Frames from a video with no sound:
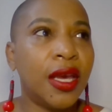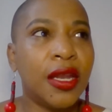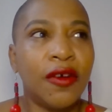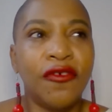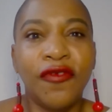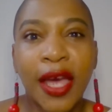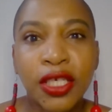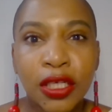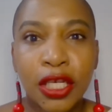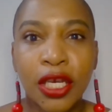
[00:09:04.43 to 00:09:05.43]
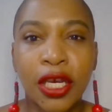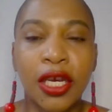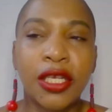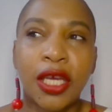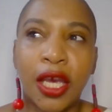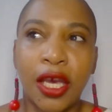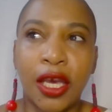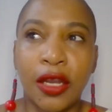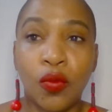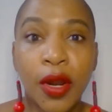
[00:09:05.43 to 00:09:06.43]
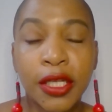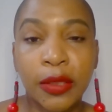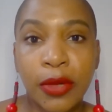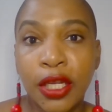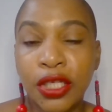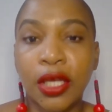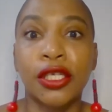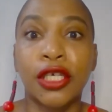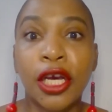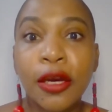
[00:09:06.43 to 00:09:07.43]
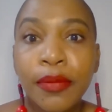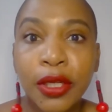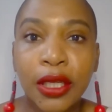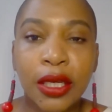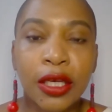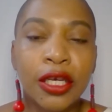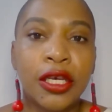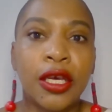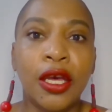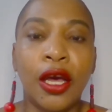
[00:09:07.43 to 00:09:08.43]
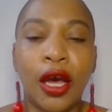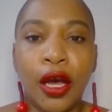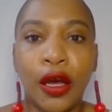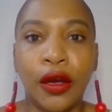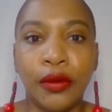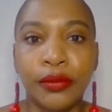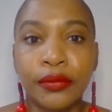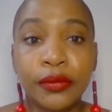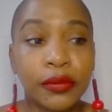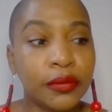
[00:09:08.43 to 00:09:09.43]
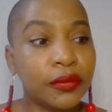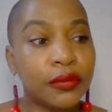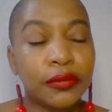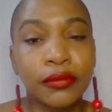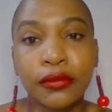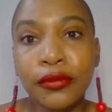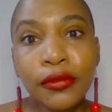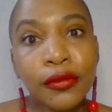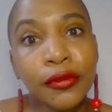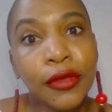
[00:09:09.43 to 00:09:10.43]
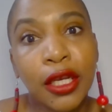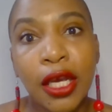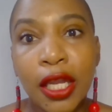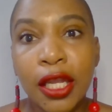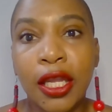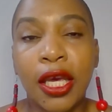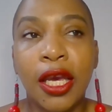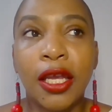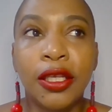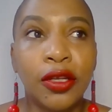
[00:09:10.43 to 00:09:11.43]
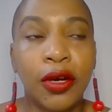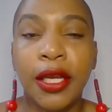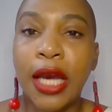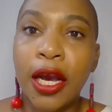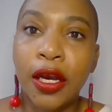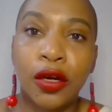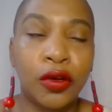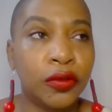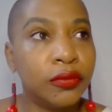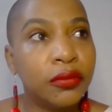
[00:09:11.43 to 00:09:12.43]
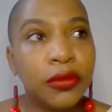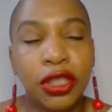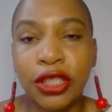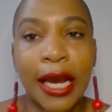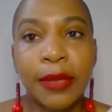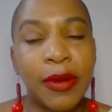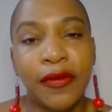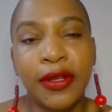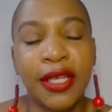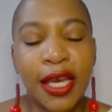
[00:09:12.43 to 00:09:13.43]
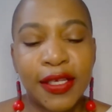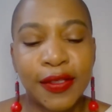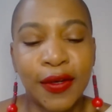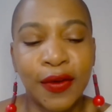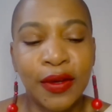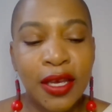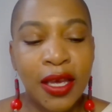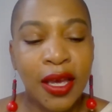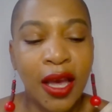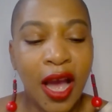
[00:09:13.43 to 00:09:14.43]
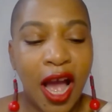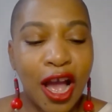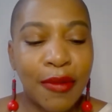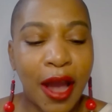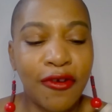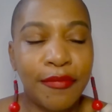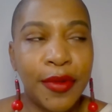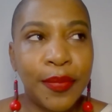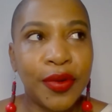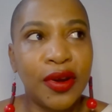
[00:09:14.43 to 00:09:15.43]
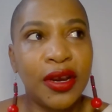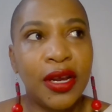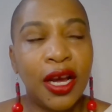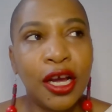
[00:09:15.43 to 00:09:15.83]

and affectionate and wanted to be in each other's company. And then, Iago jacked up everything. So I remember